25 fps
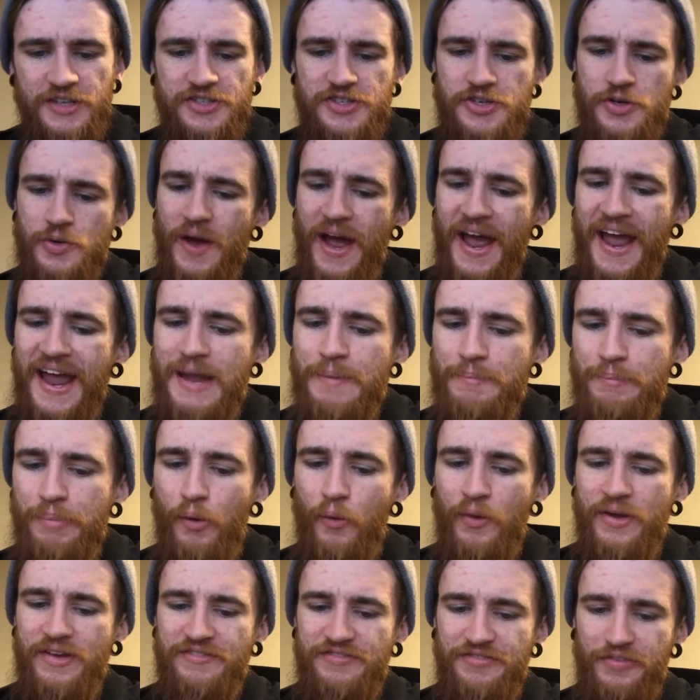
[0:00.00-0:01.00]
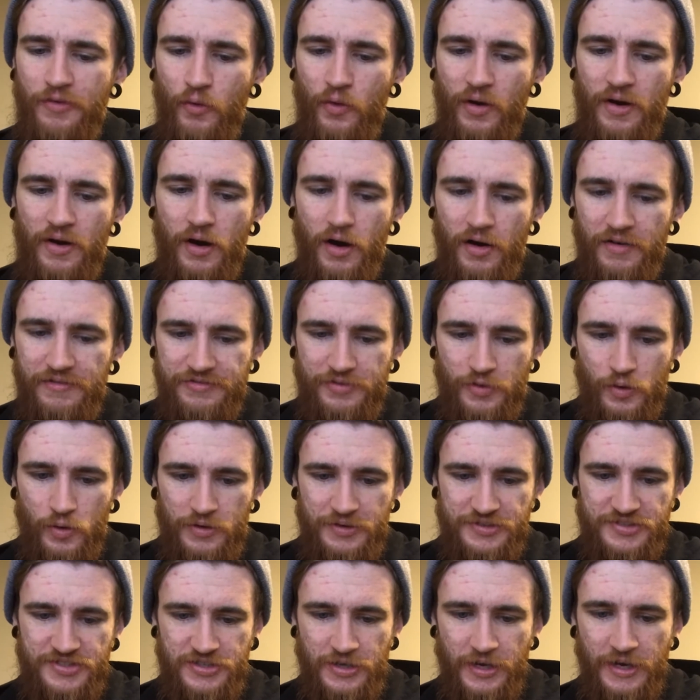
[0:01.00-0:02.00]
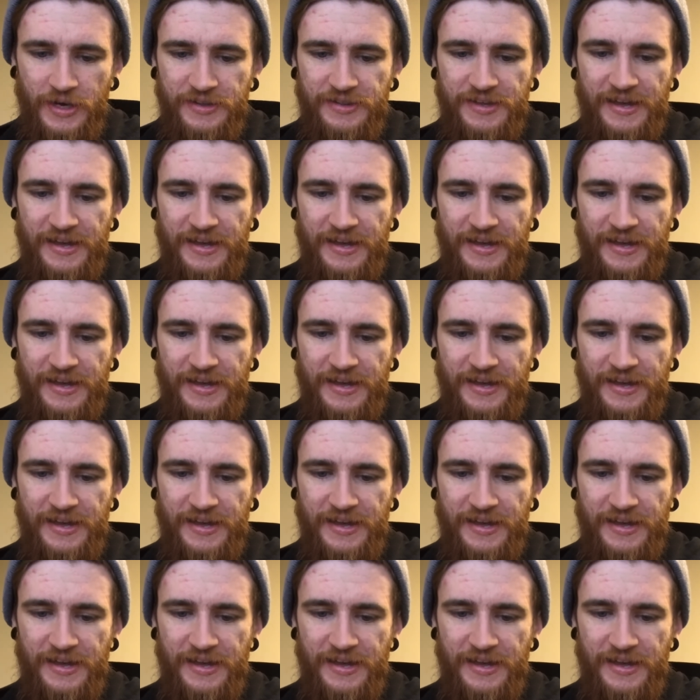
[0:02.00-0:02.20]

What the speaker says: to 8.4 volts.